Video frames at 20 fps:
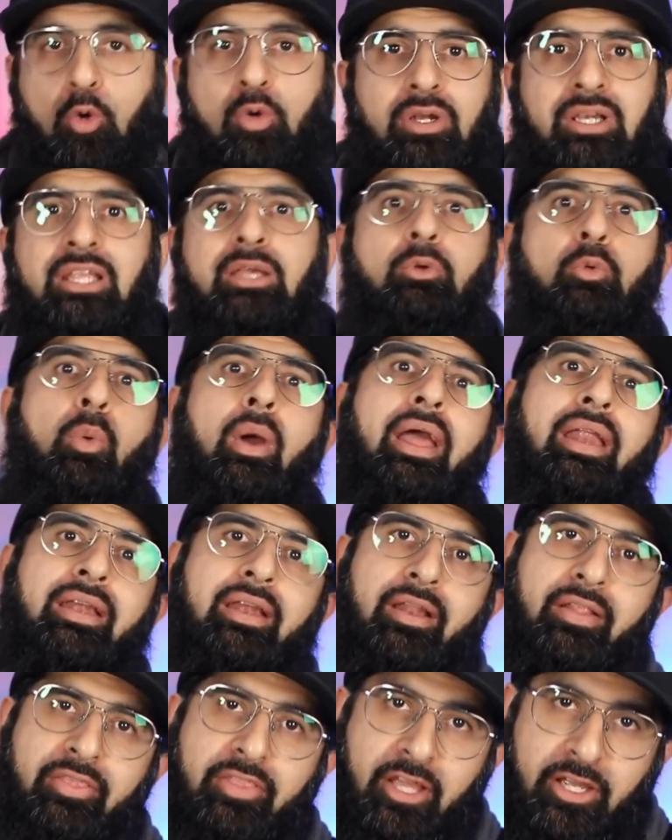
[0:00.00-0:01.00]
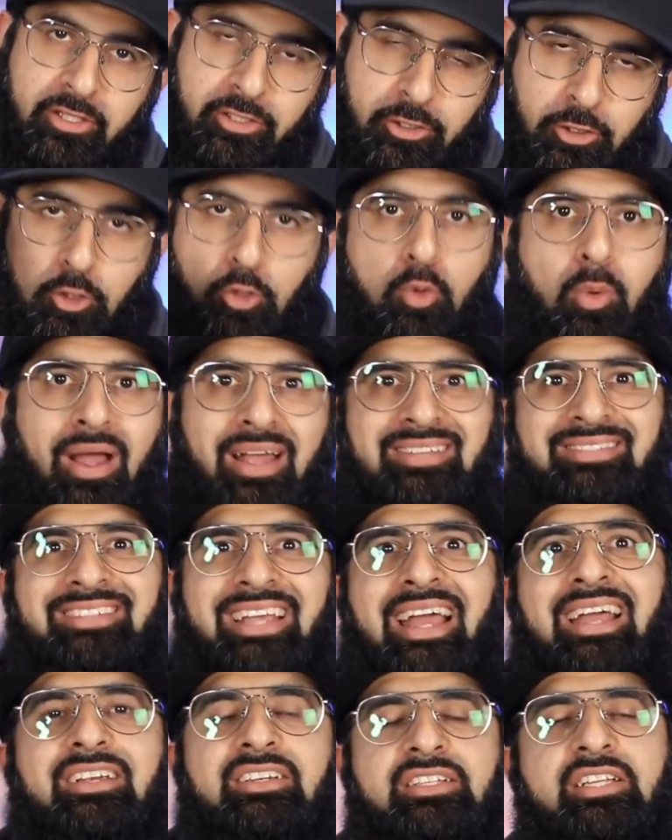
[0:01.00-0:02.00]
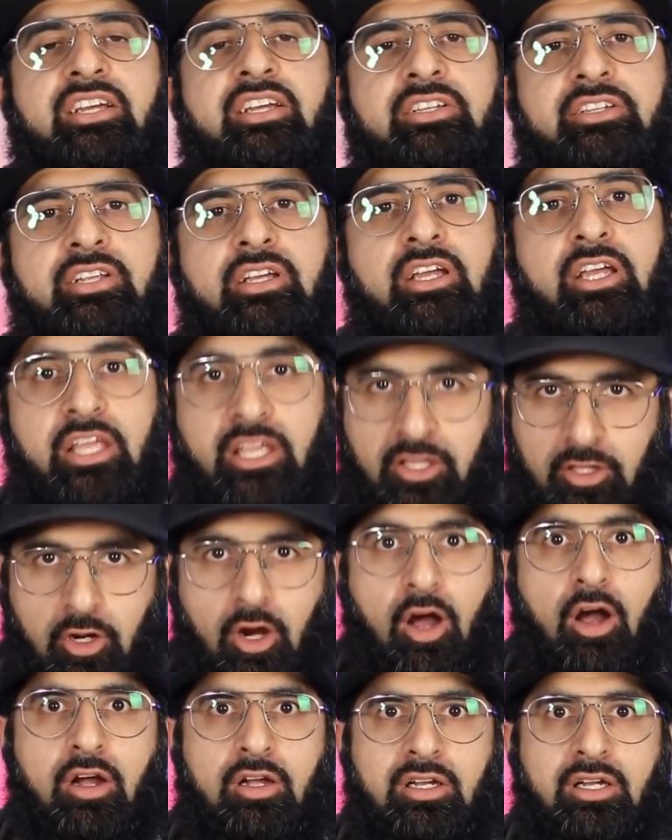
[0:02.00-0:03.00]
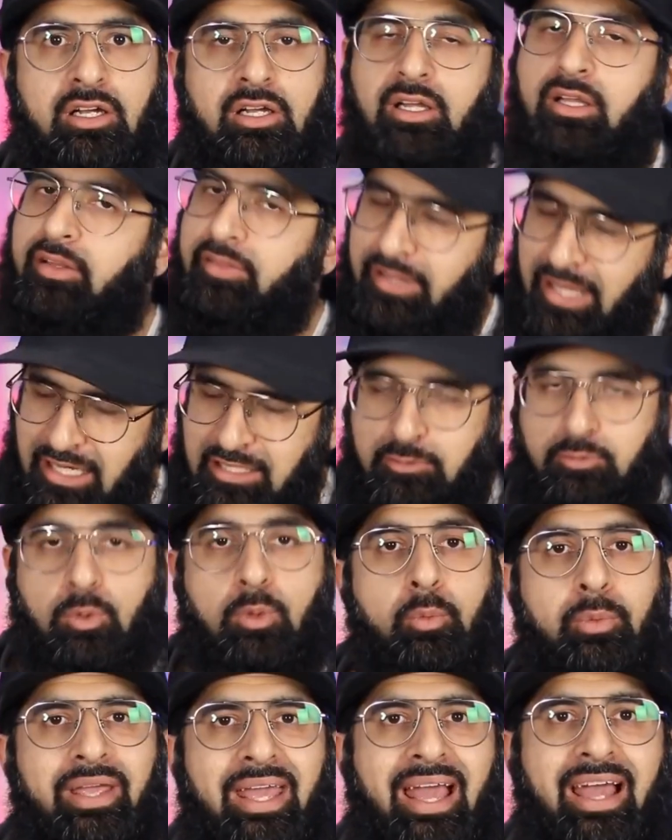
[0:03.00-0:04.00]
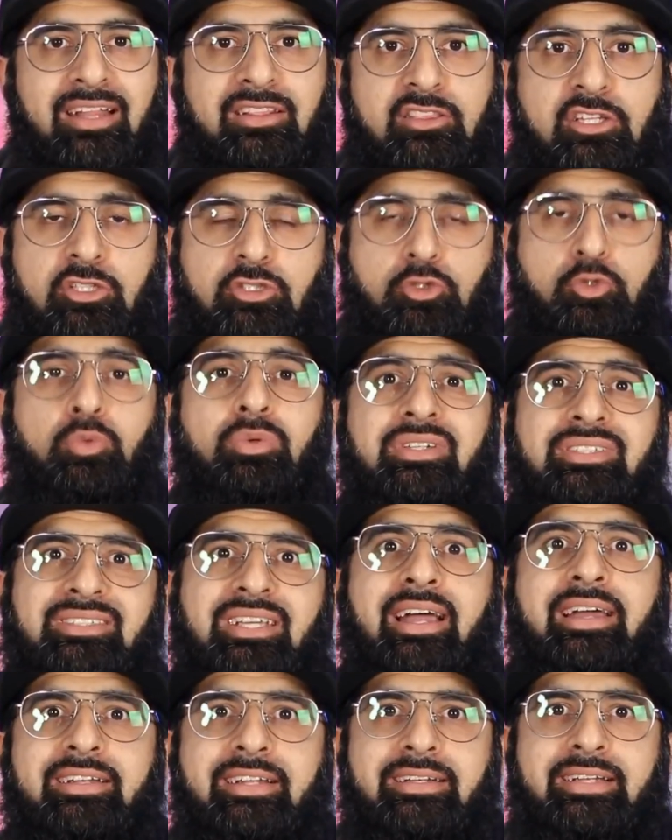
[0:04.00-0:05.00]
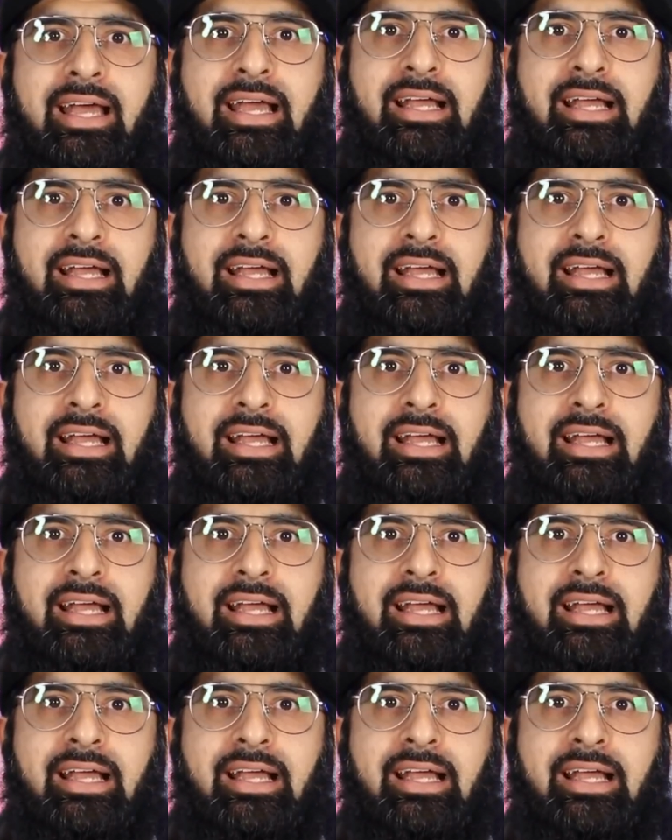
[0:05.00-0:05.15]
Only when the US entered Iraq, that's when we had the suicide